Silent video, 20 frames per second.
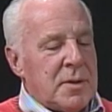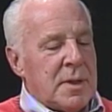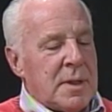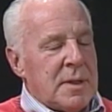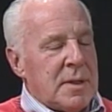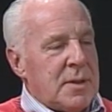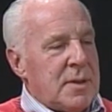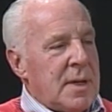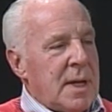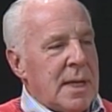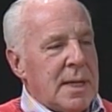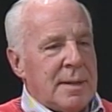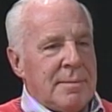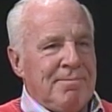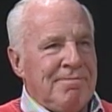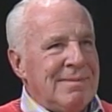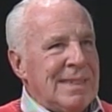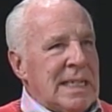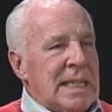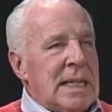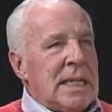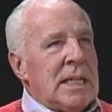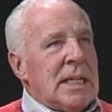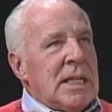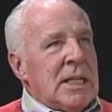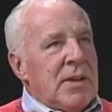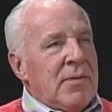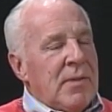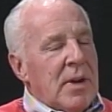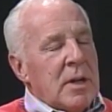I decided
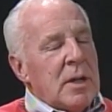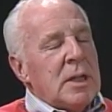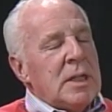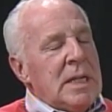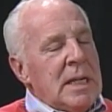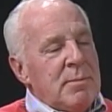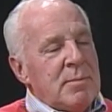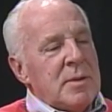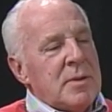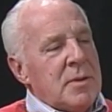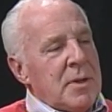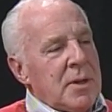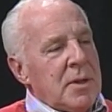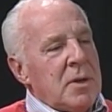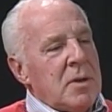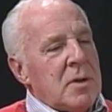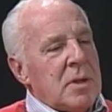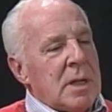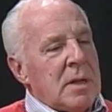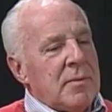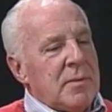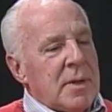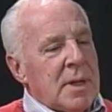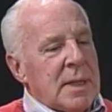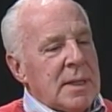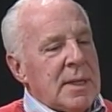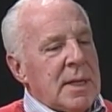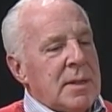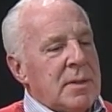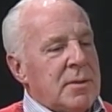if I'm going to keep this thing going, I've got
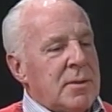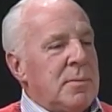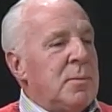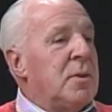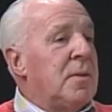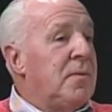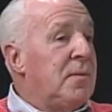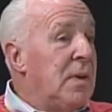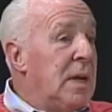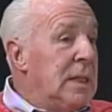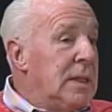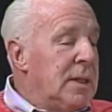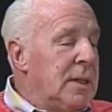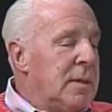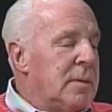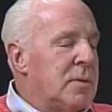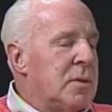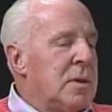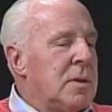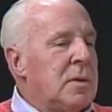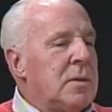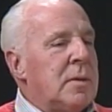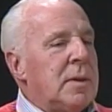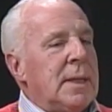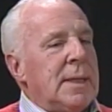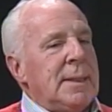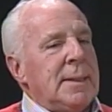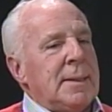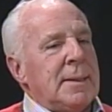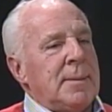to get some more funding. So
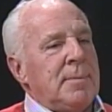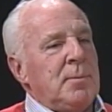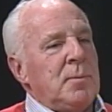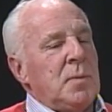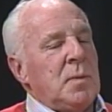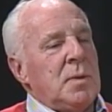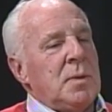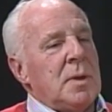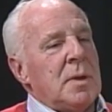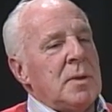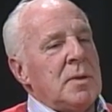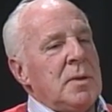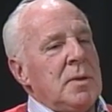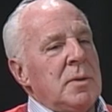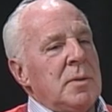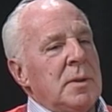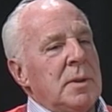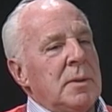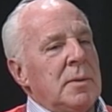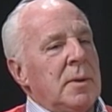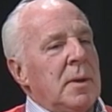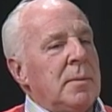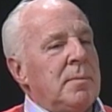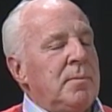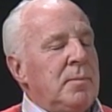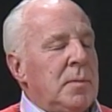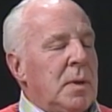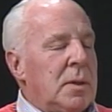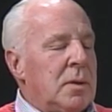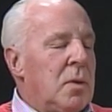I talked to
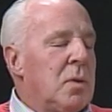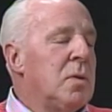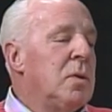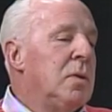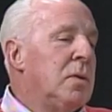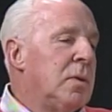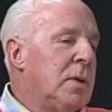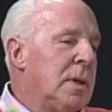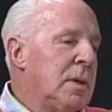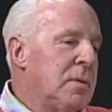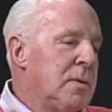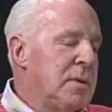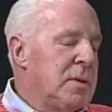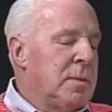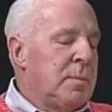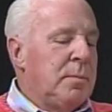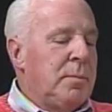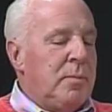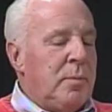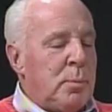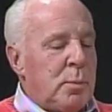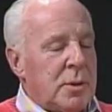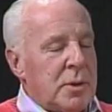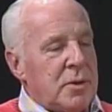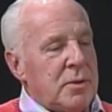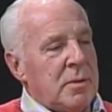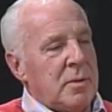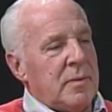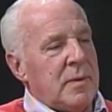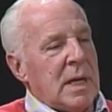a local lawyer who's a
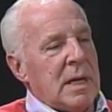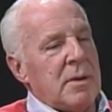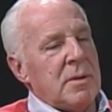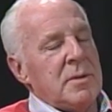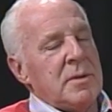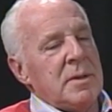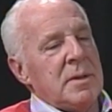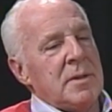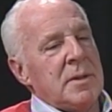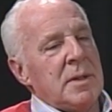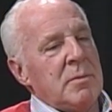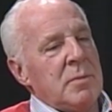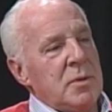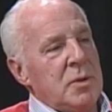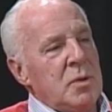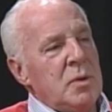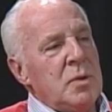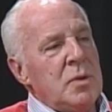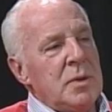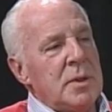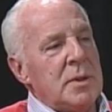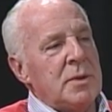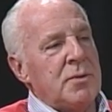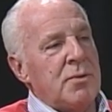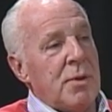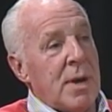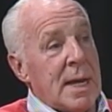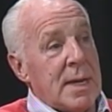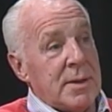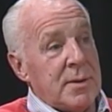parishioner of ours, and I said, would you do this
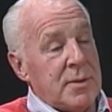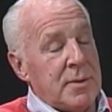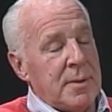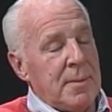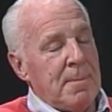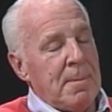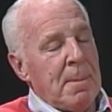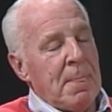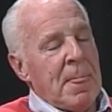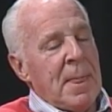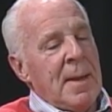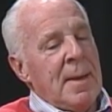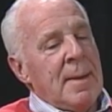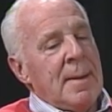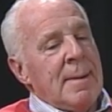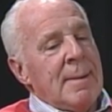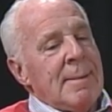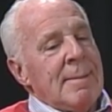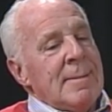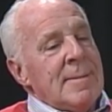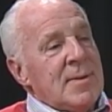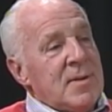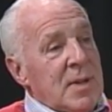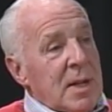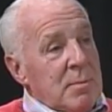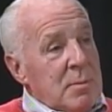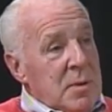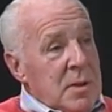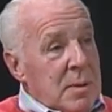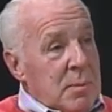gratis?
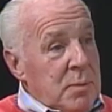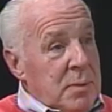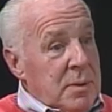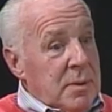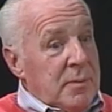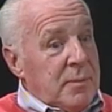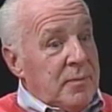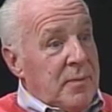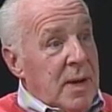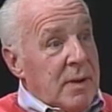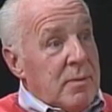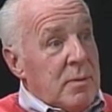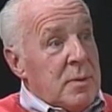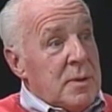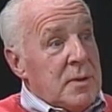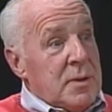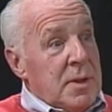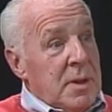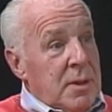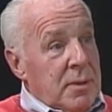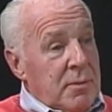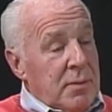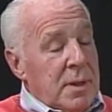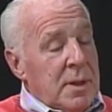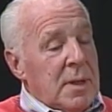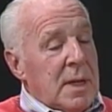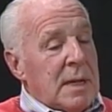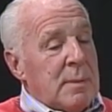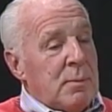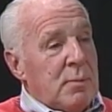Set me up with a 501c3
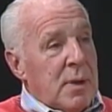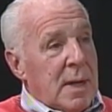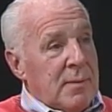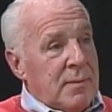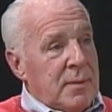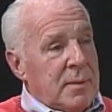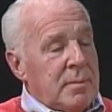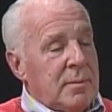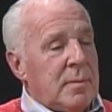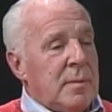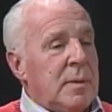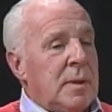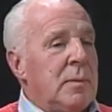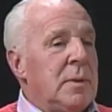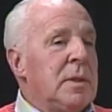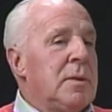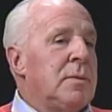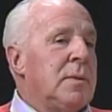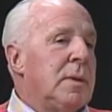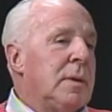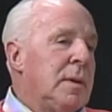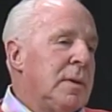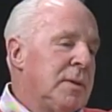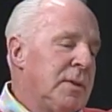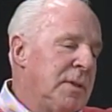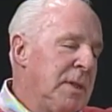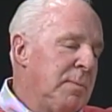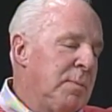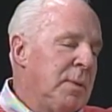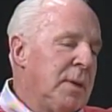nonprofit. I went to a
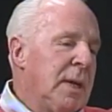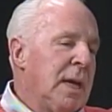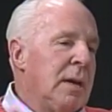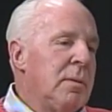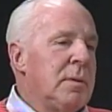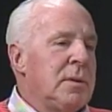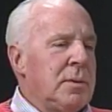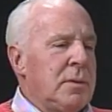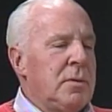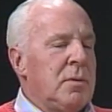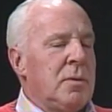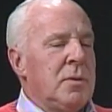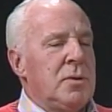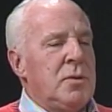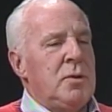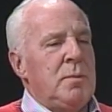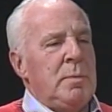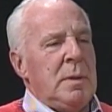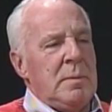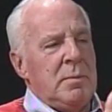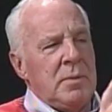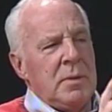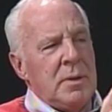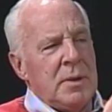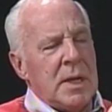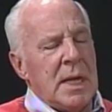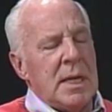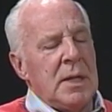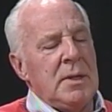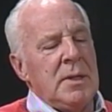CPA, which those two people you
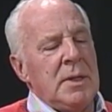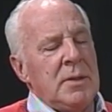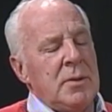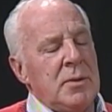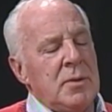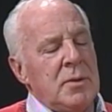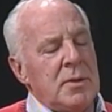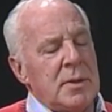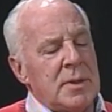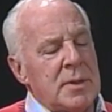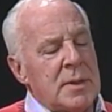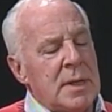kind of need to do this.